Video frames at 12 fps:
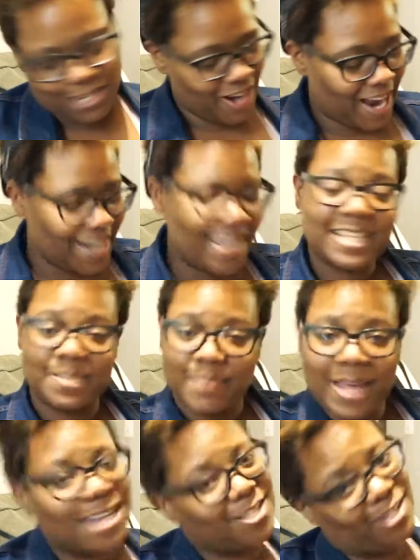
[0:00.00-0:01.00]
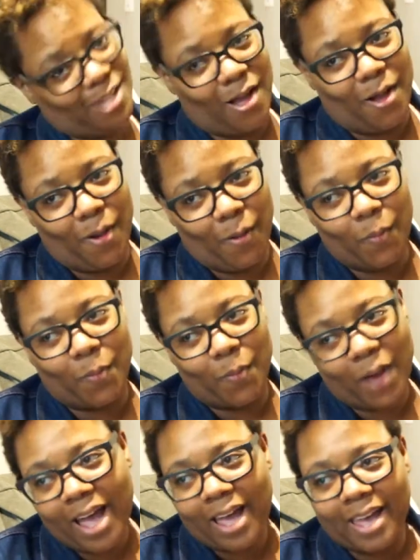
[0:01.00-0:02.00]
trying to explain to y'all
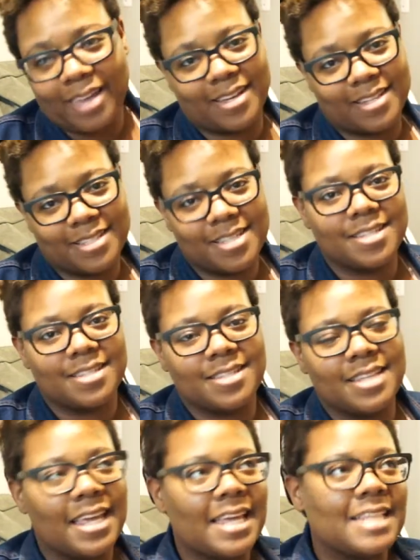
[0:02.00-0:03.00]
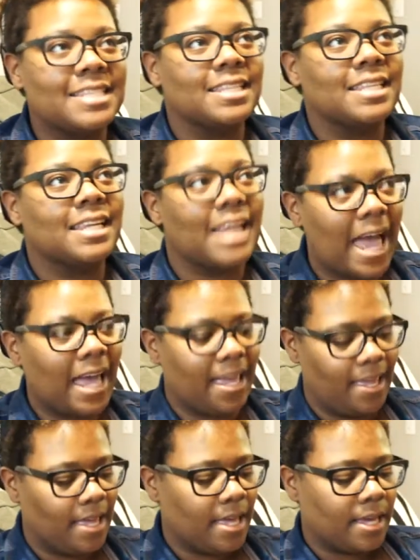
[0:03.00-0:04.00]
why the consistency is black
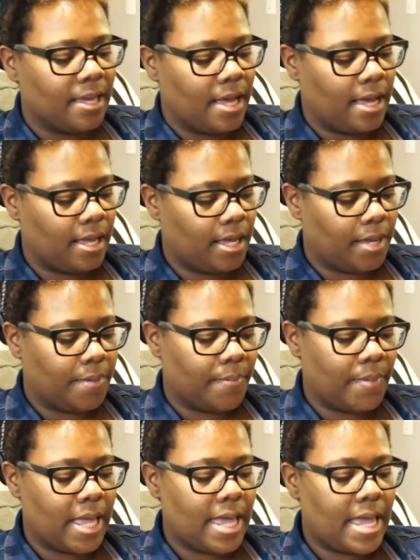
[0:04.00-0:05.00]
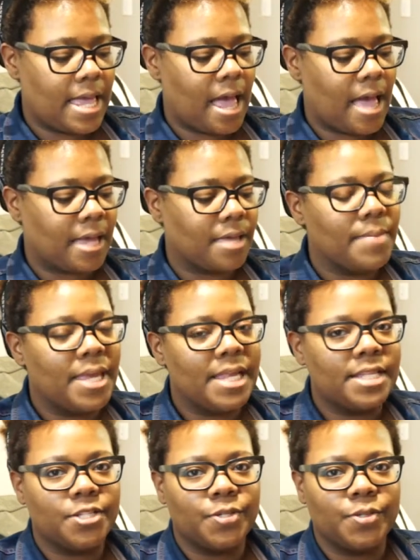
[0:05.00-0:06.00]
um I
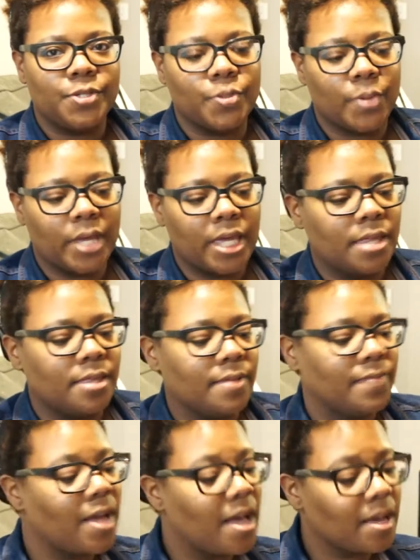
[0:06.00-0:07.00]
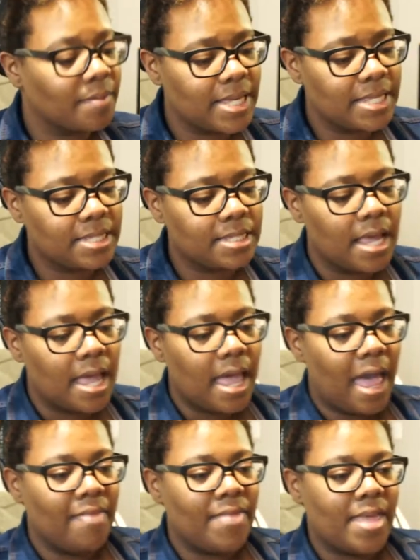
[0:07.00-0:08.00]
committed to doing the Vlogmas
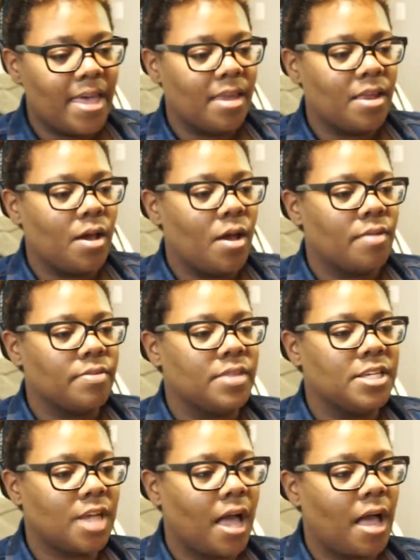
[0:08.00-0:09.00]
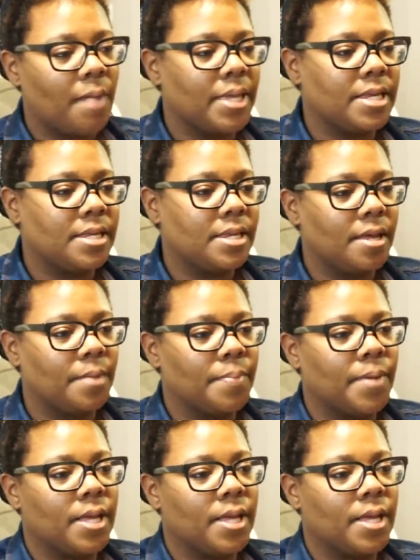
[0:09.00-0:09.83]
and then the job ended up